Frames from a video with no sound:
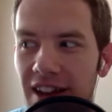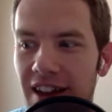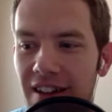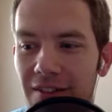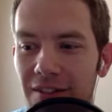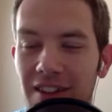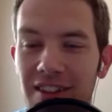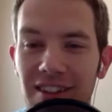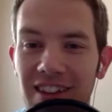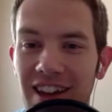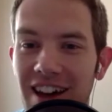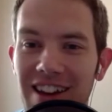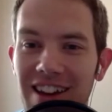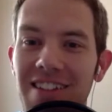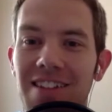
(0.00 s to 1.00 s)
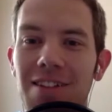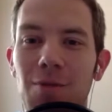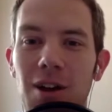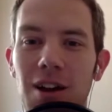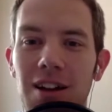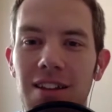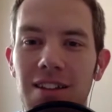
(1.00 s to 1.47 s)
this is not easy,
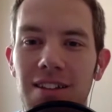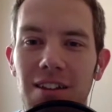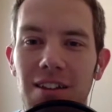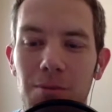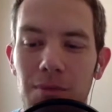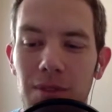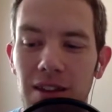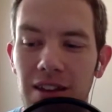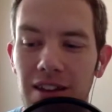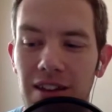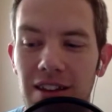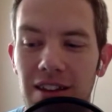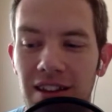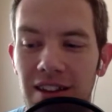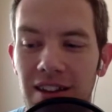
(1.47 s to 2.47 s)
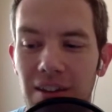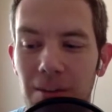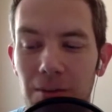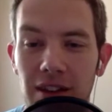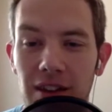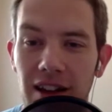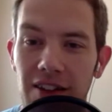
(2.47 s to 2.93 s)
right? It's something
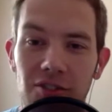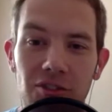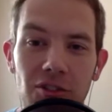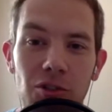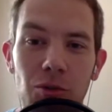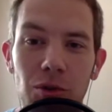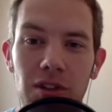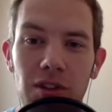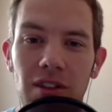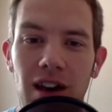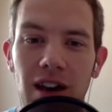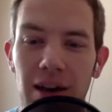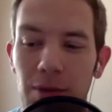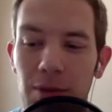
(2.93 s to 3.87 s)
I struggle with a lot,